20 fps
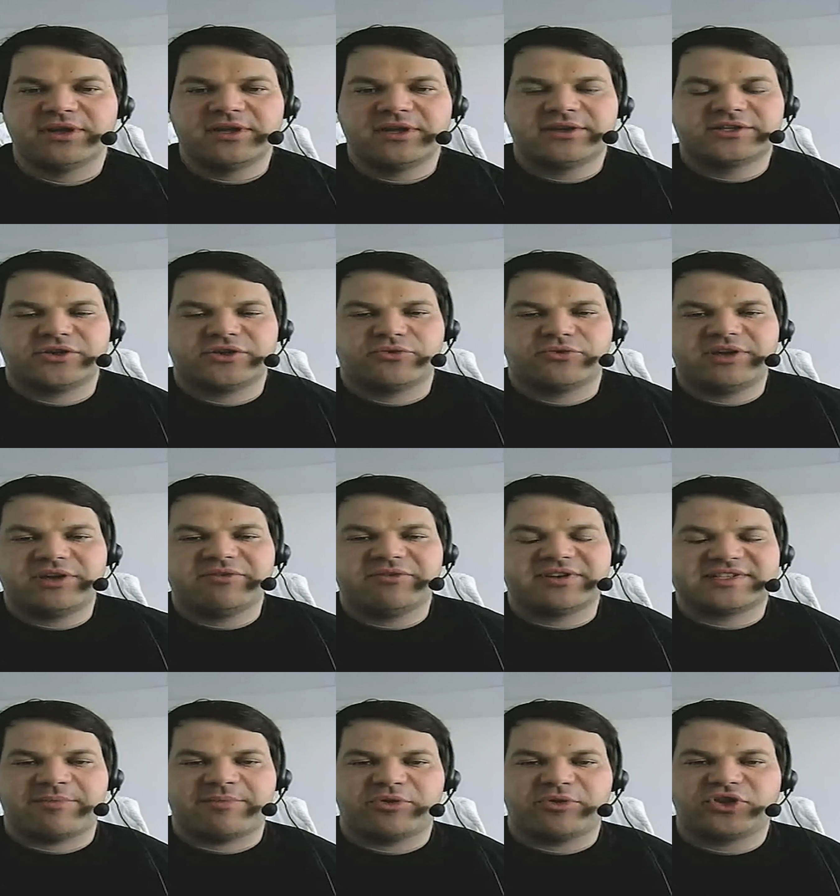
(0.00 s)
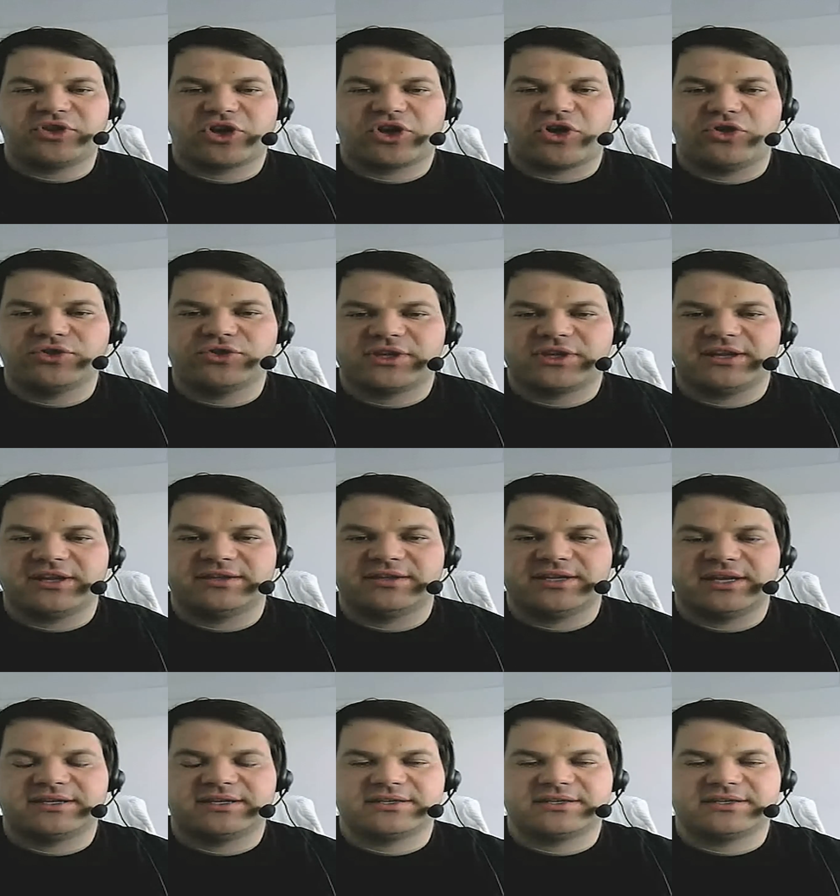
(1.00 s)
so even some of the content that,